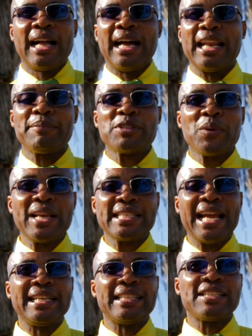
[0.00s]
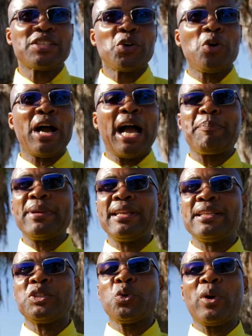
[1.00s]
and I'm so excited, so
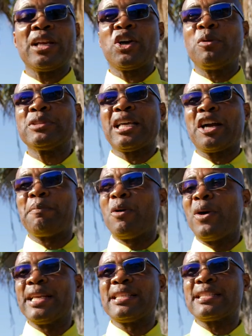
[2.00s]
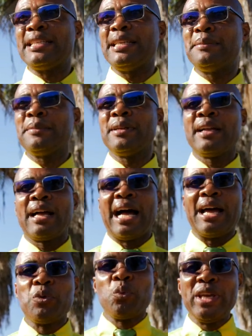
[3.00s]
happy to welcome Shaka Pow and his team.
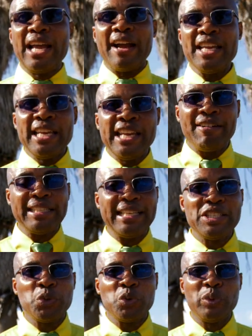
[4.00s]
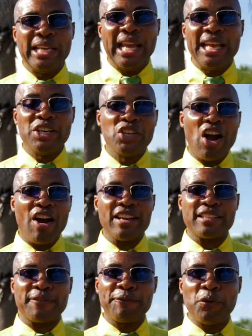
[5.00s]
And we are here at Innswood. We
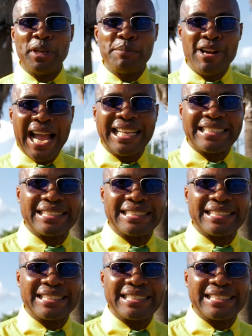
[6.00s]
endorse Fully Bright.